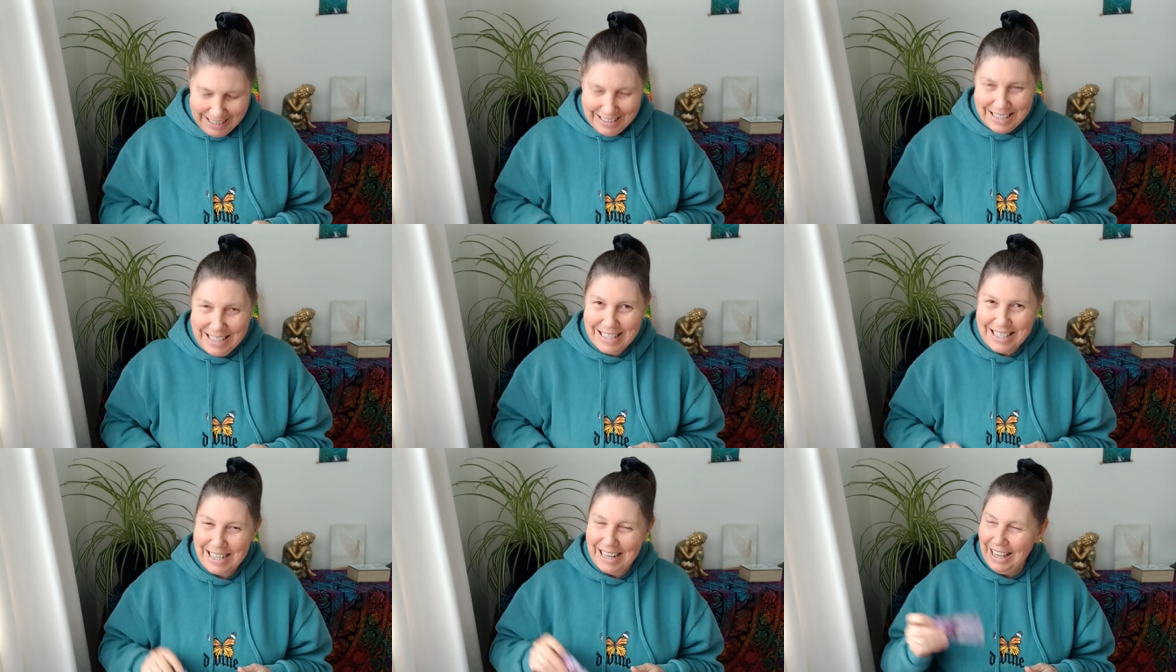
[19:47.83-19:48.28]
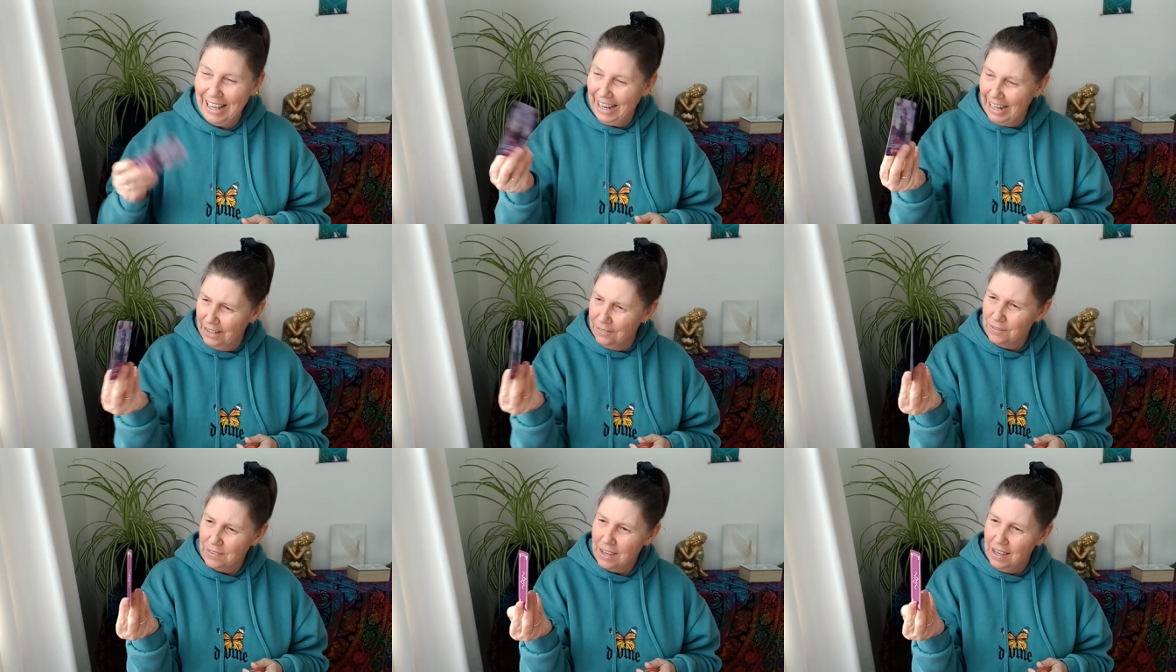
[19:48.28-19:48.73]
It's
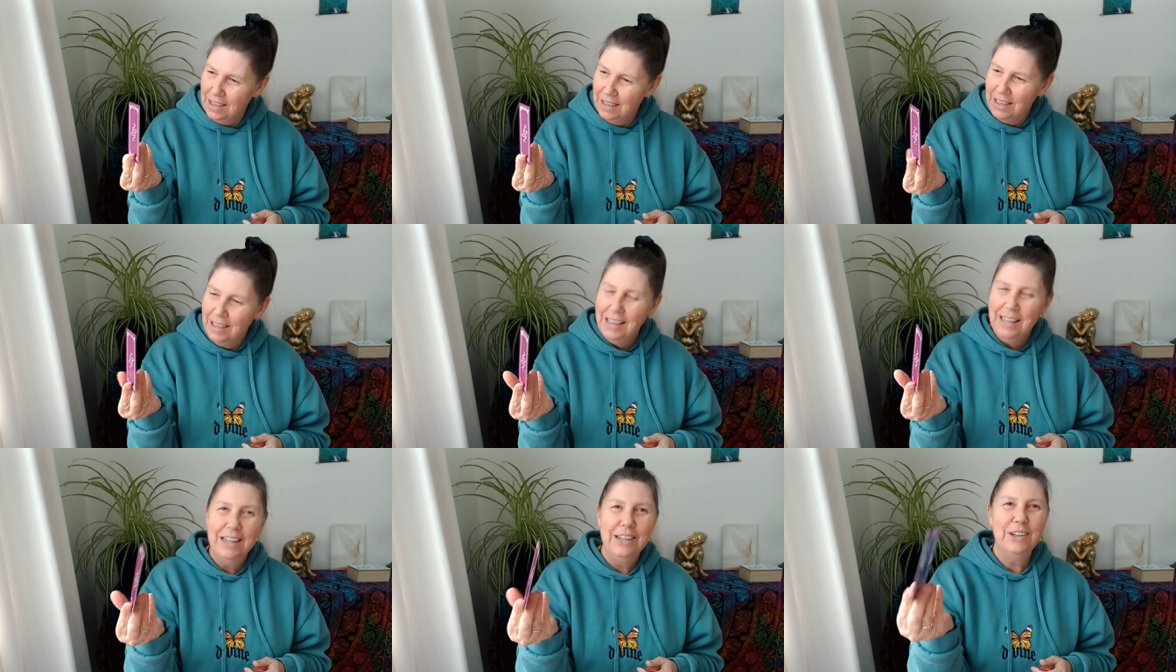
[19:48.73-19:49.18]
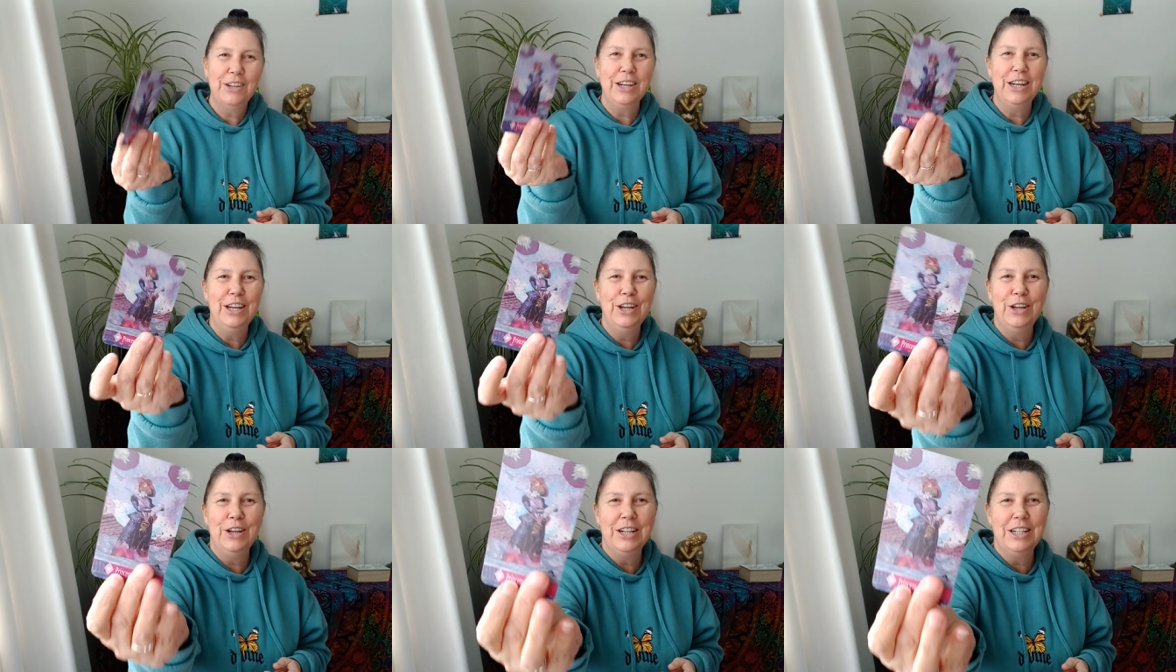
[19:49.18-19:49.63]
like, look
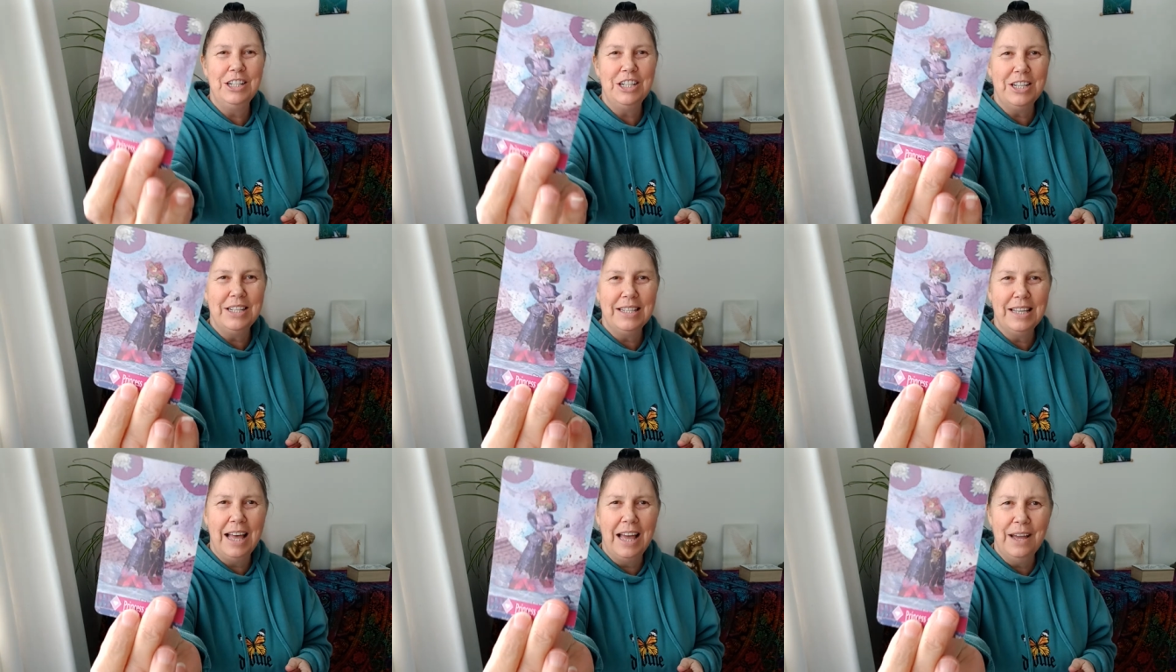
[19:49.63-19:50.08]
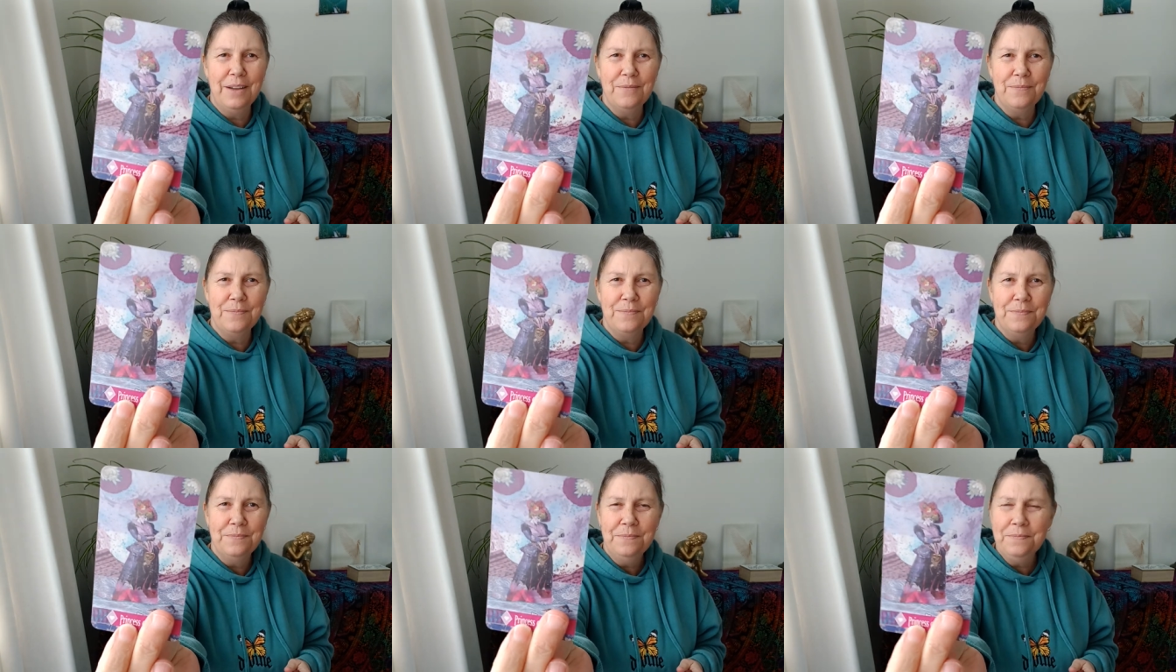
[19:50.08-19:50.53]
at her and she's like,
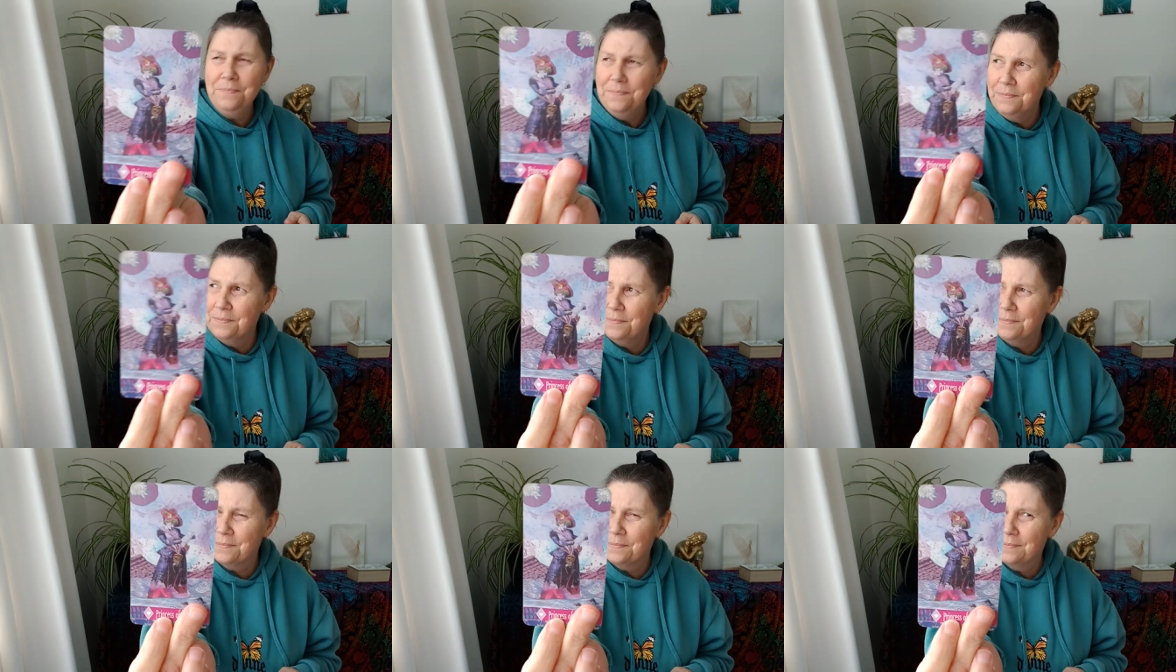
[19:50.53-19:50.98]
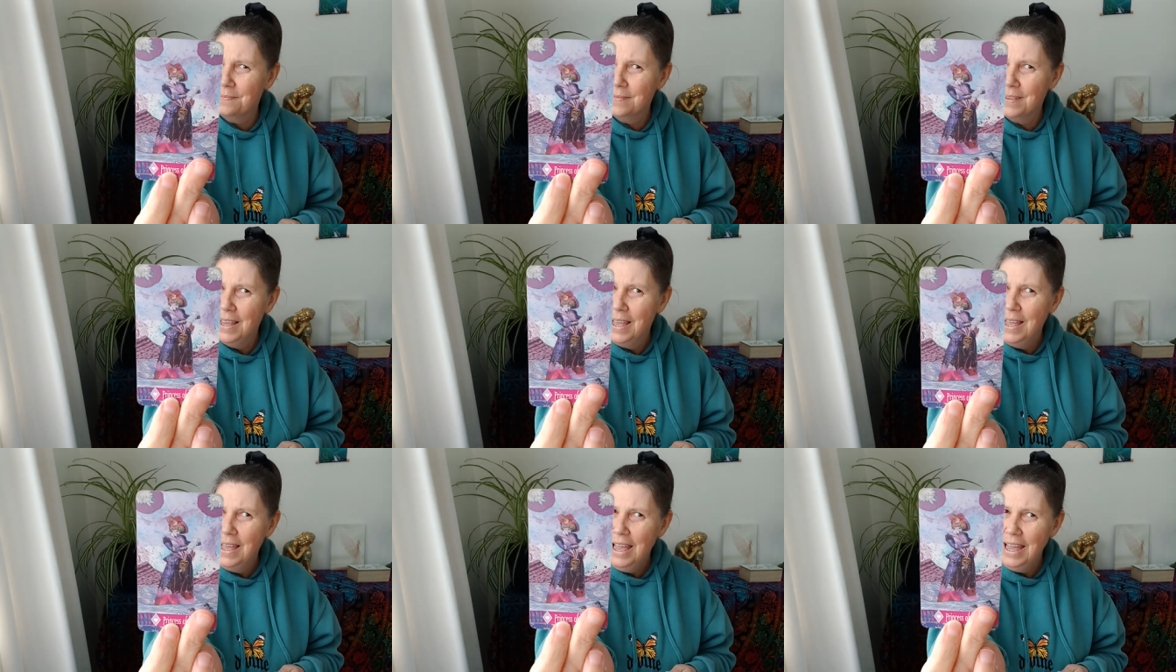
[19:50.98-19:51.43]
hmm,
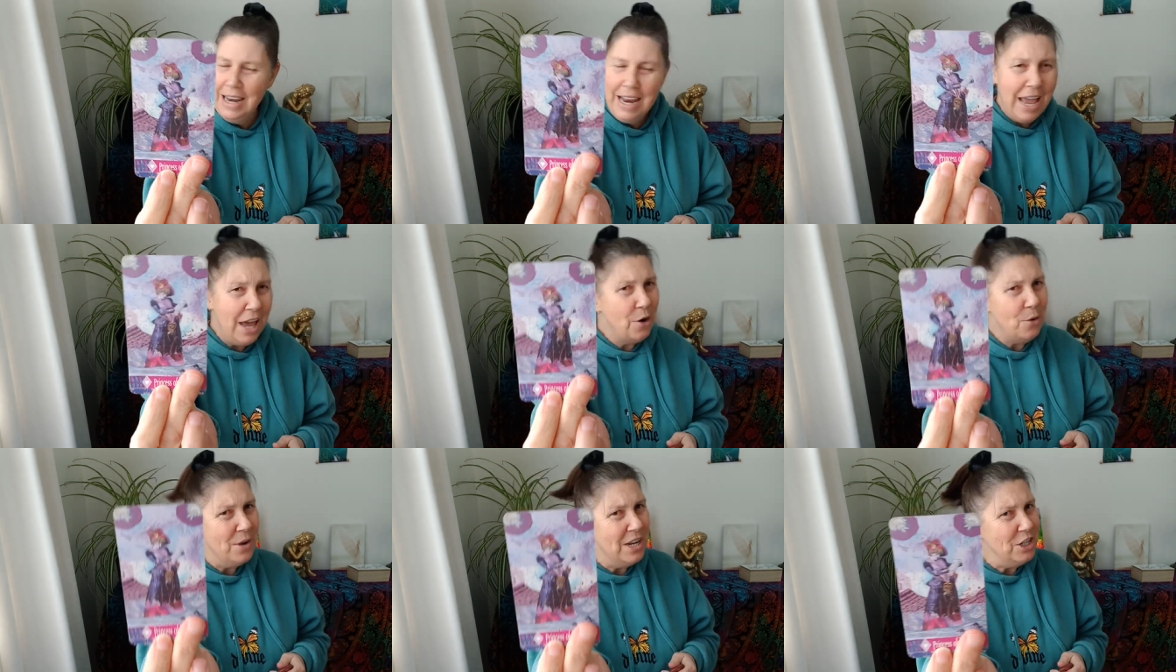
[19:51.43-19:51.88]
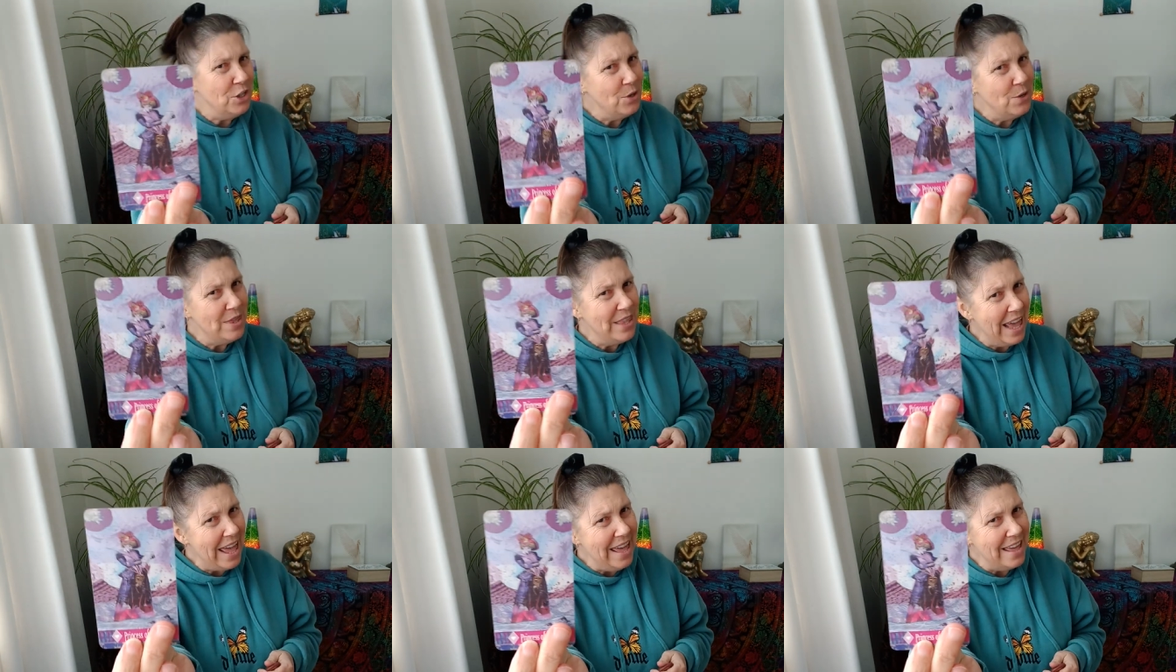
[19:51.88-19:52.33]
and how do I
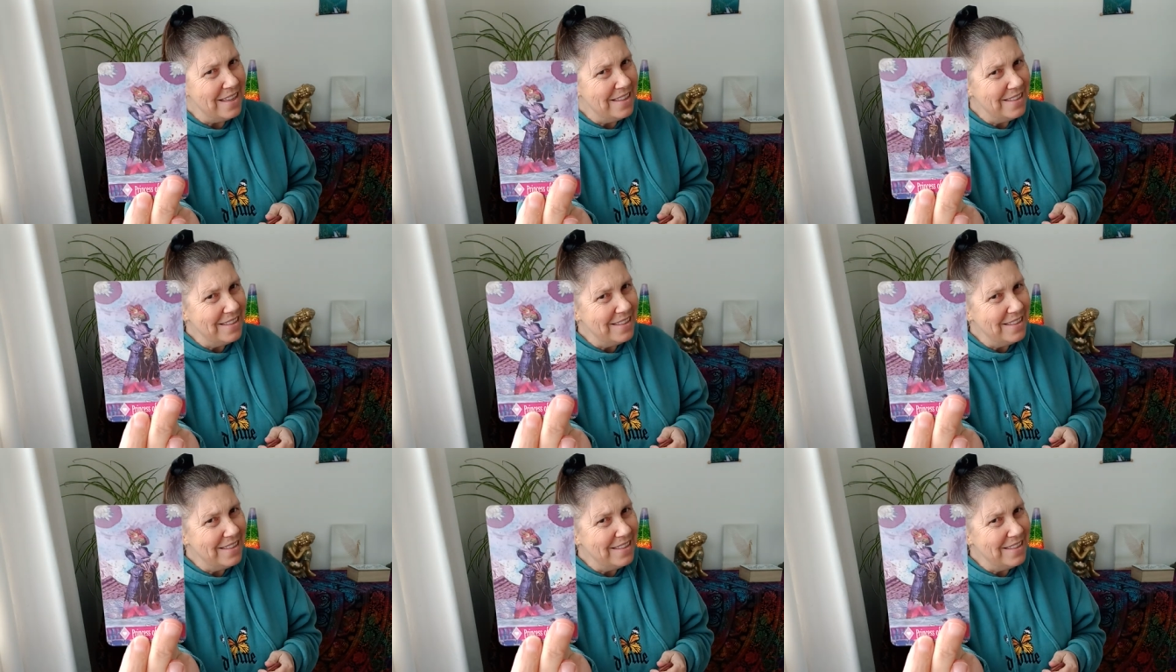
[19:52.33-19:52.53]
do that?